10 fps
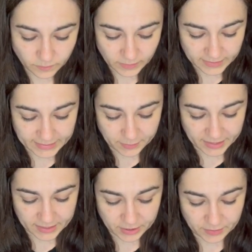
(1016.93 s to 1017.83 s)
So I
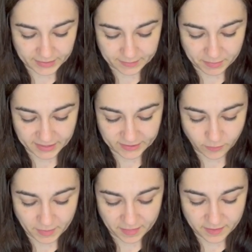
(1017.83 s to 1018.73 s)
can use the bus stop
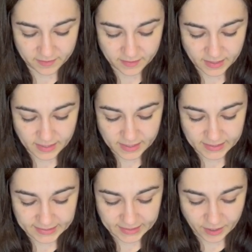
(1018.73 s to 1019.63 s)
method.
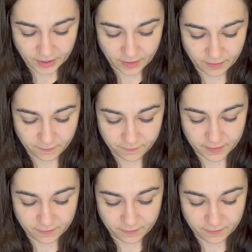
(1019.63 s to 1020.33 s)
So for the